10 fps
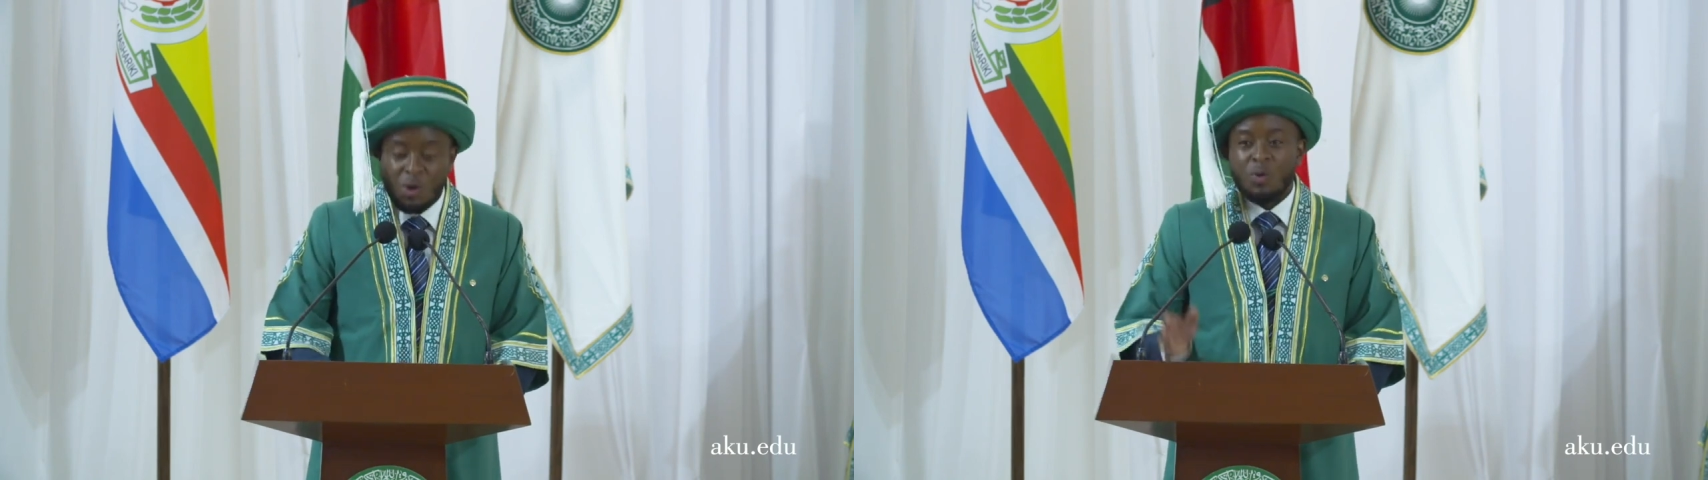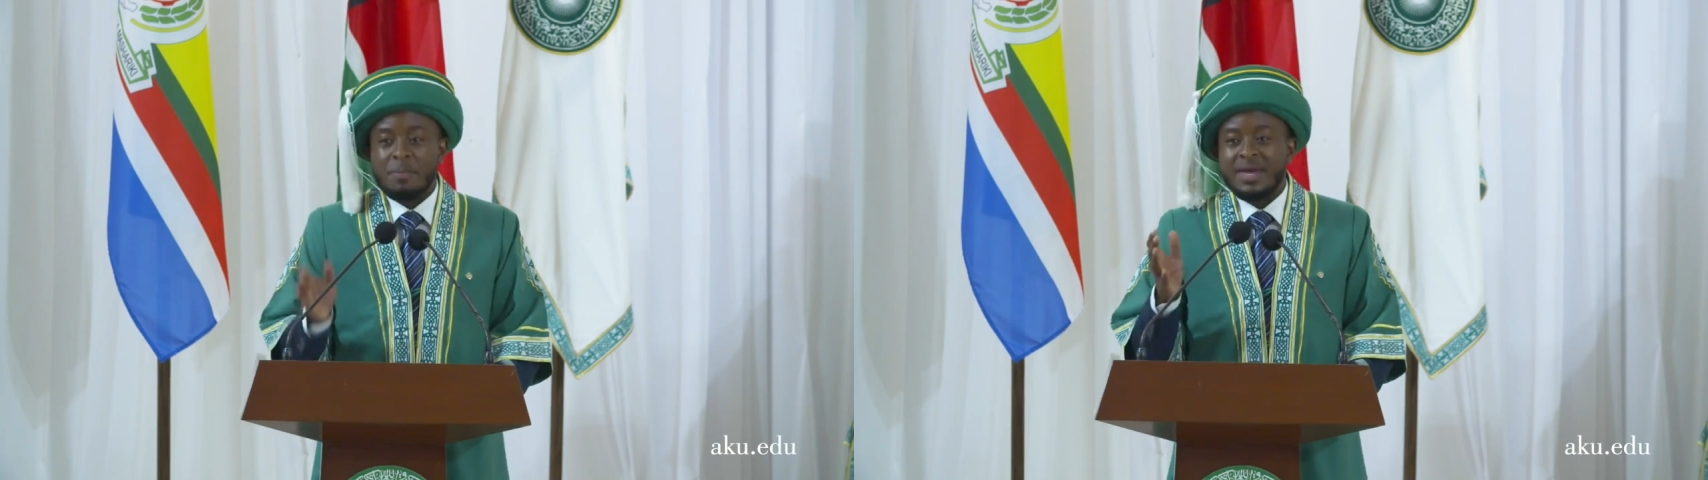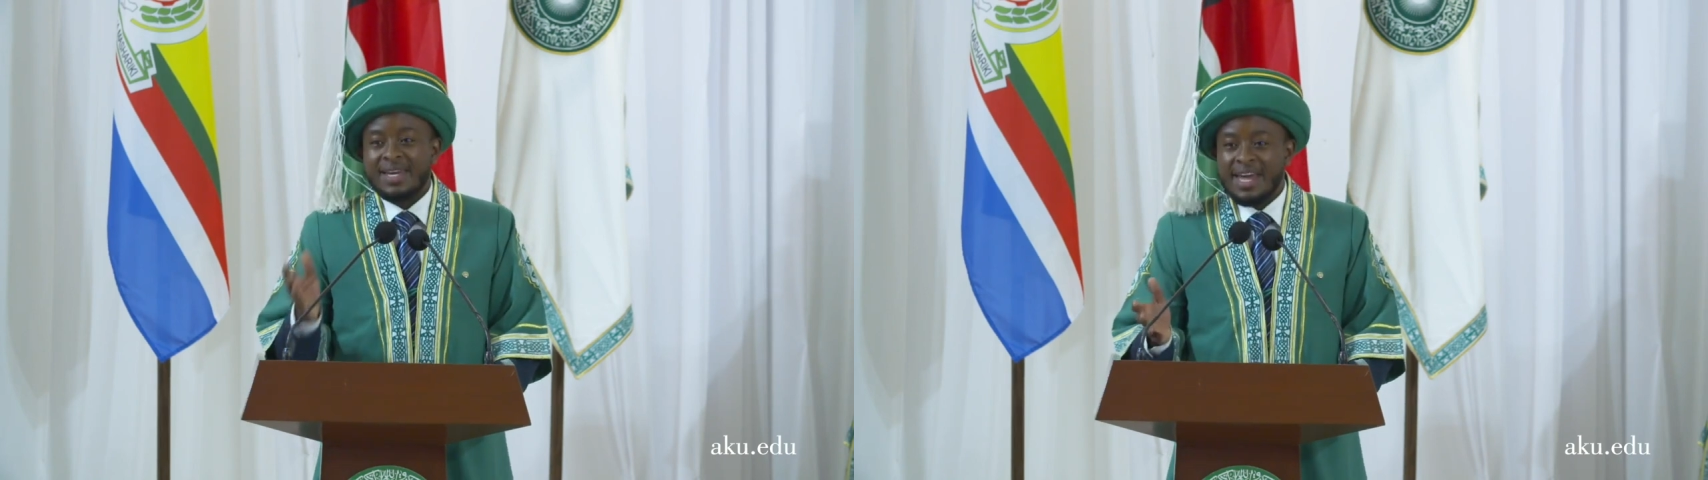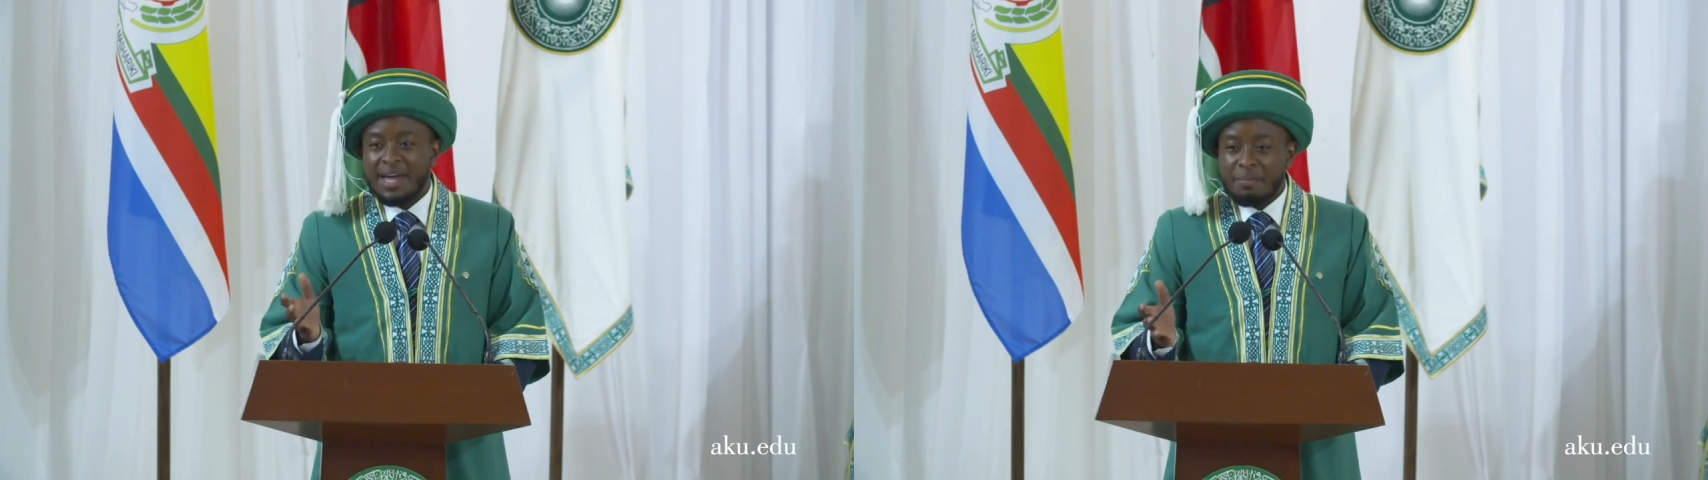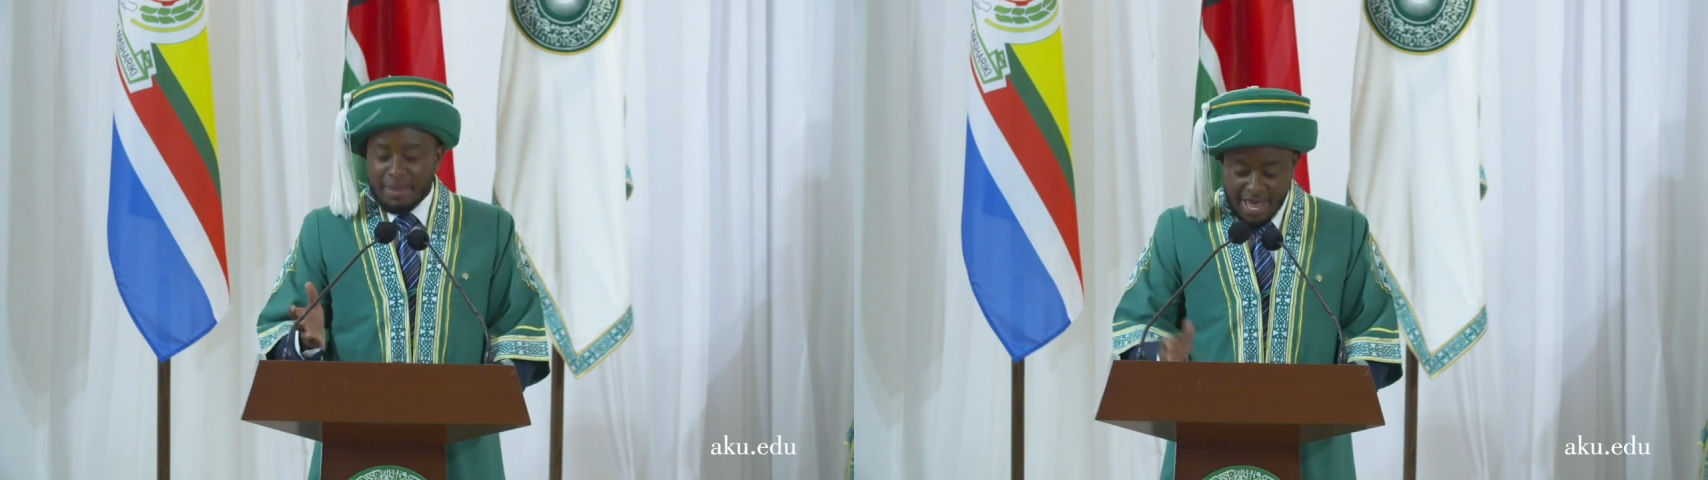We
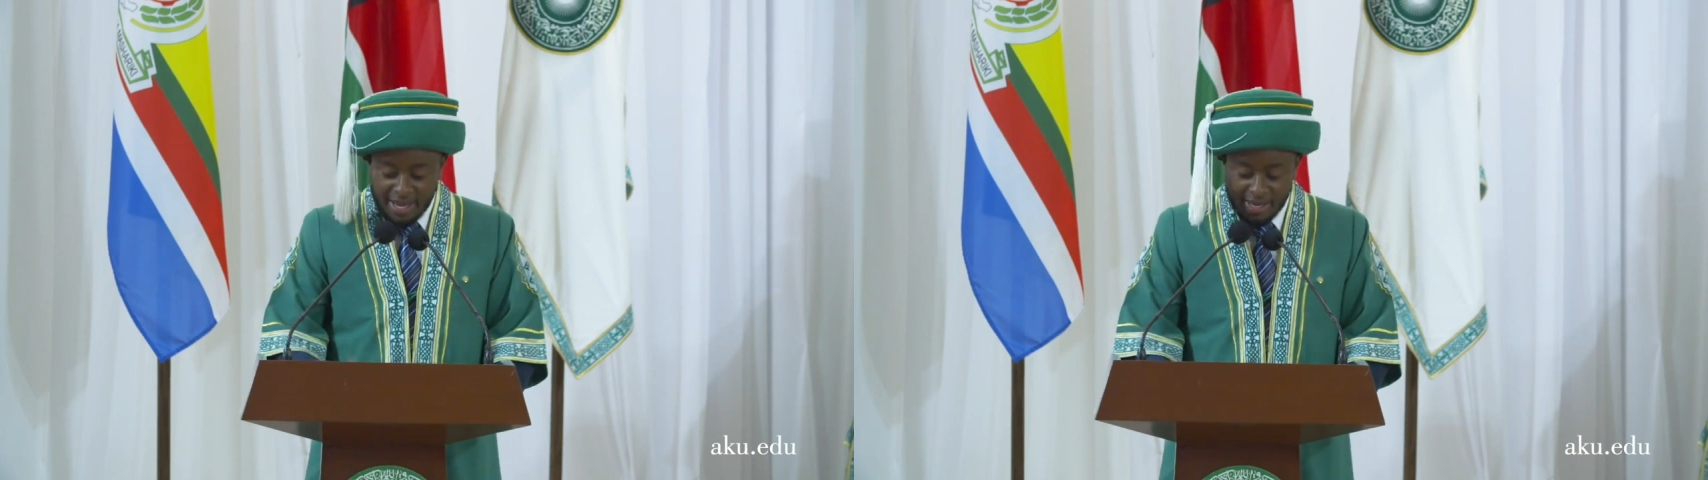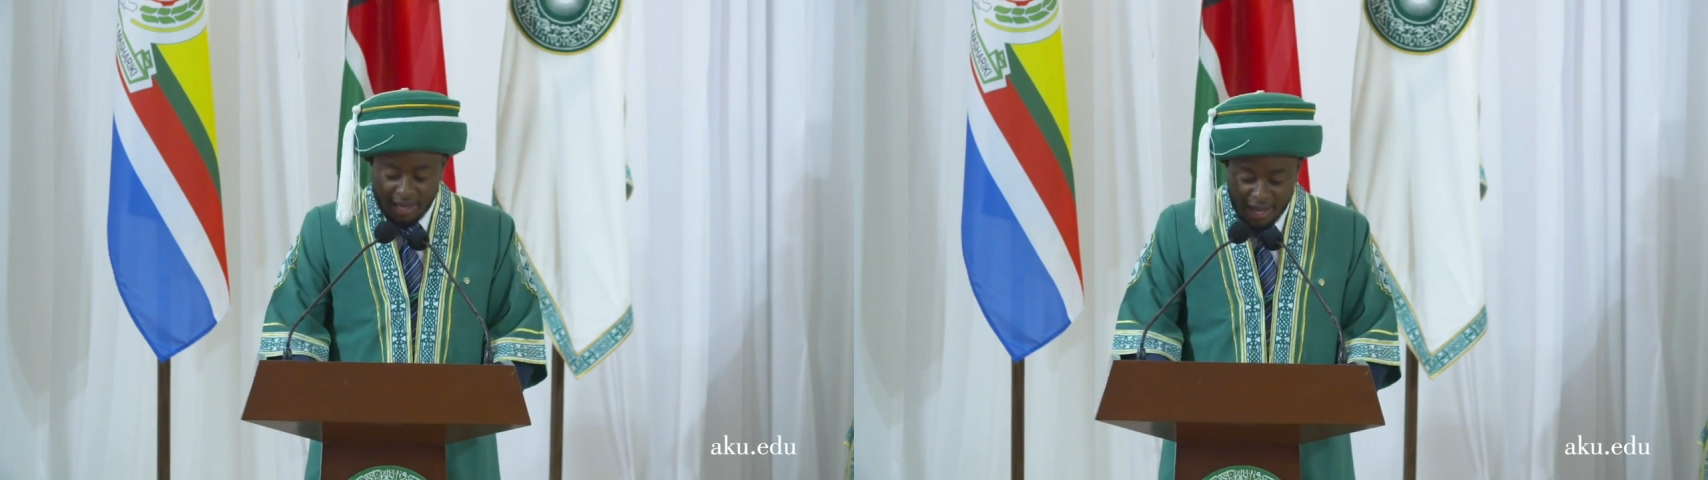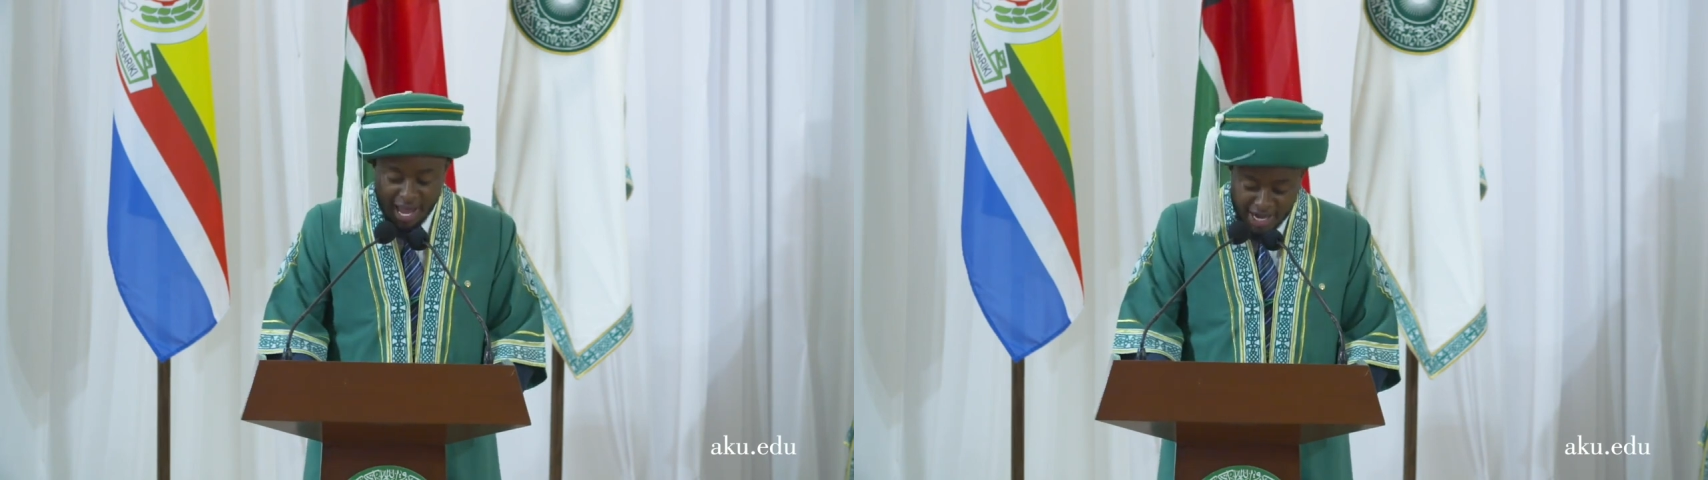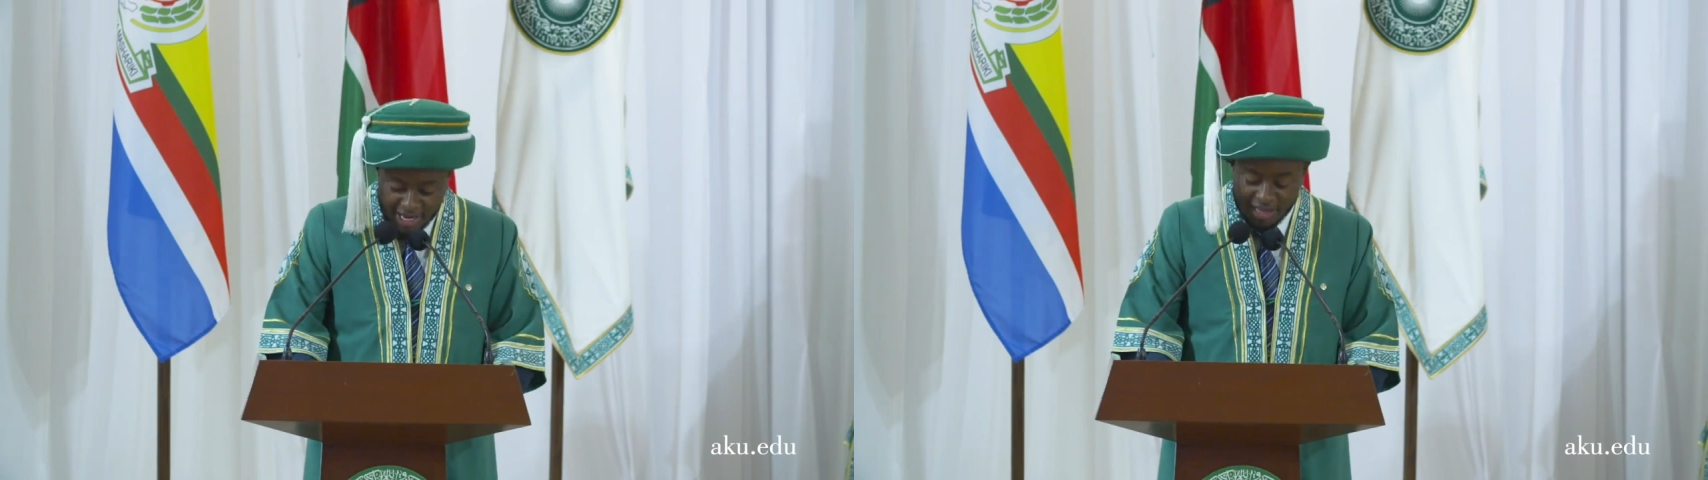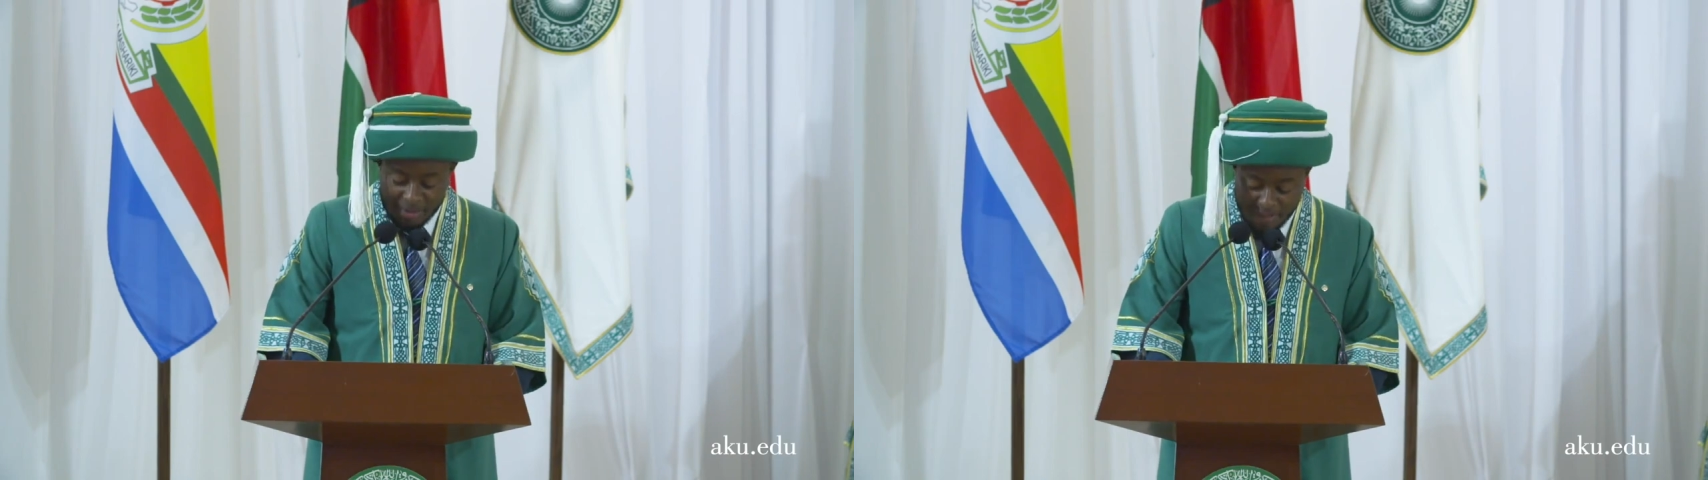became like
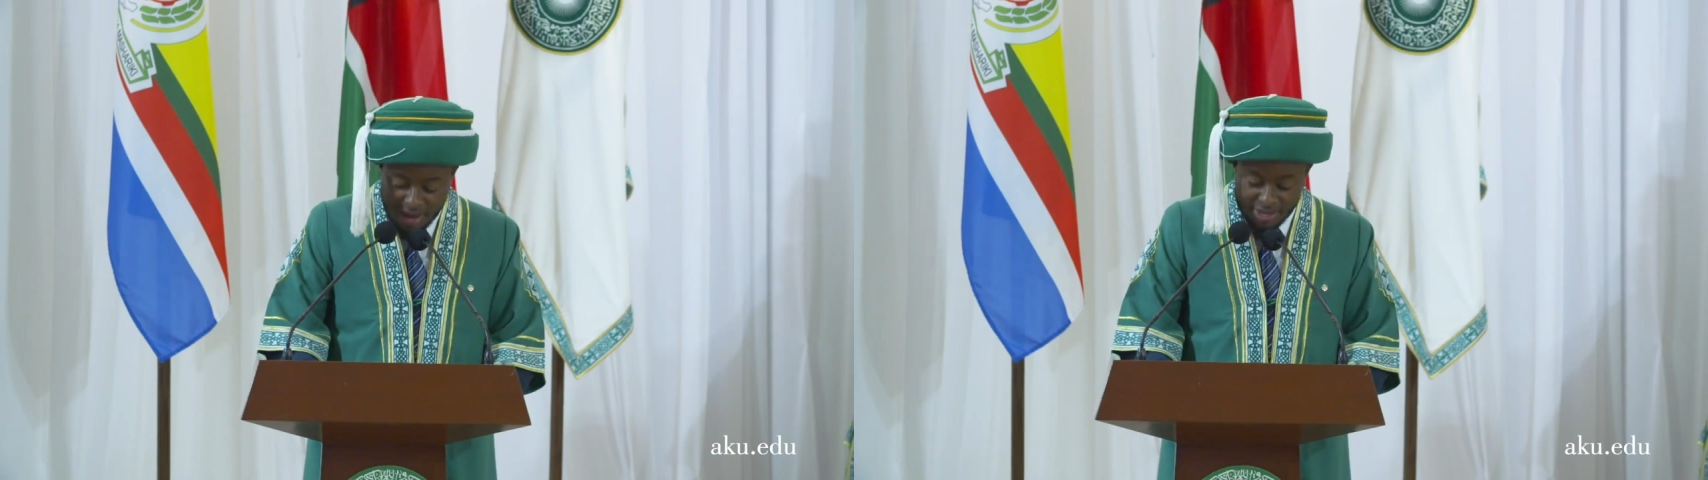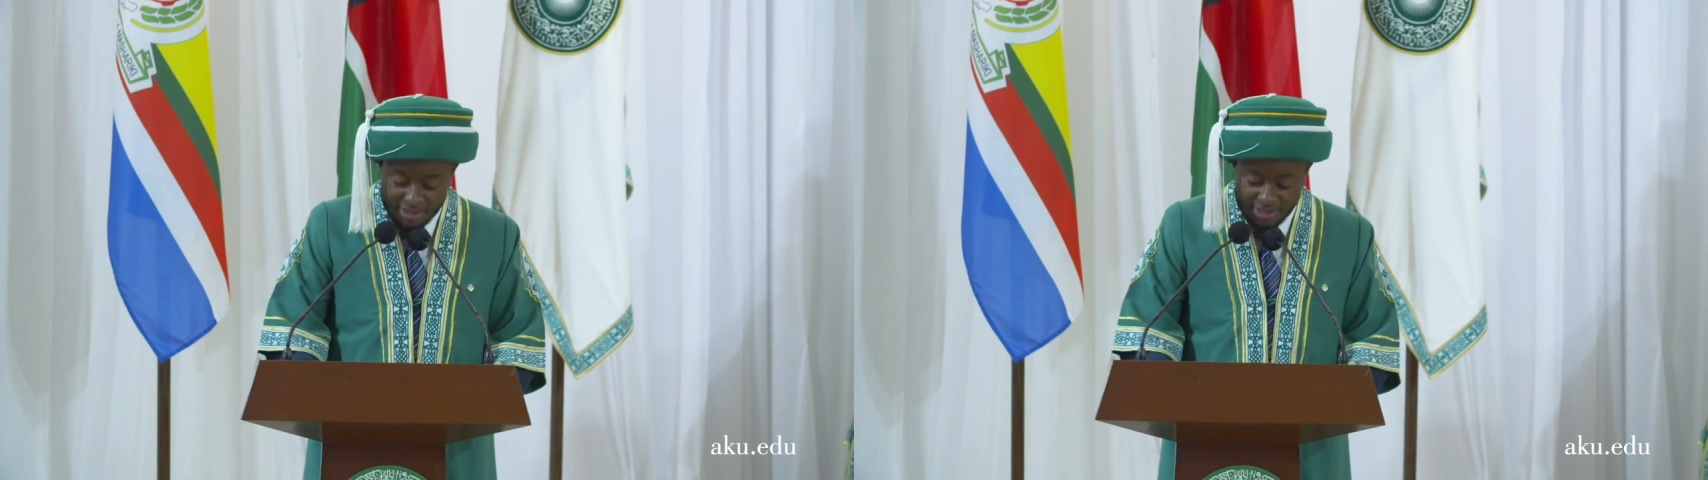Eneke the bird.